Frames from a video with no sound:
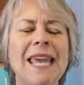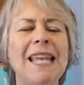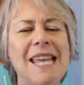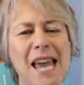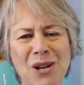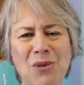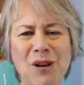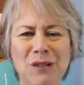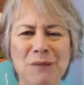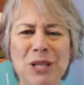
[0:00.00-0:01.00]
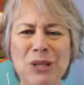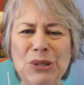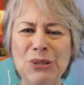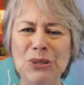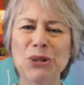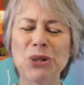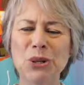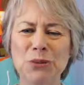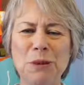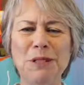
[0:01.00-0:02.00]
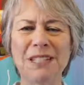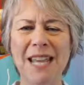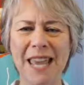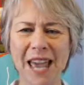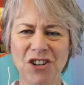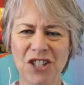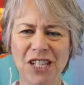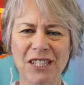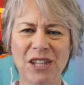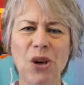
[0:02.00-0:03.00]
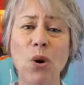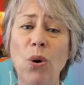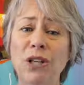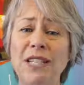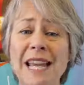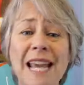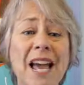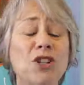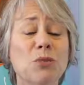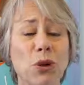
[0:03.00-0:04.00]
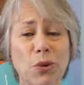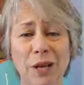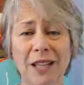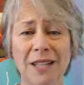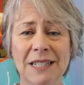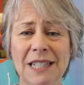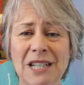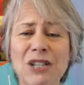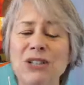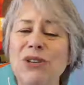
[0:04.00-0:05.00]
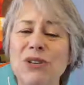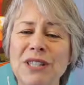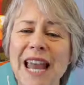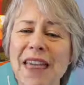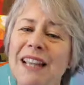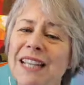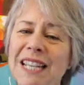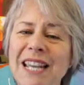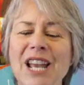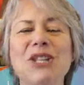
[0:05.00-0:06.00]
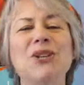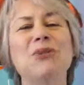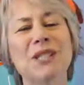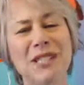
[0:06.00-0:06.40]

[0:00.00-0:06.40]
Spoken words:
It can, however, be used to encourage people to take action or to take action more quickly. So use it ethically and you will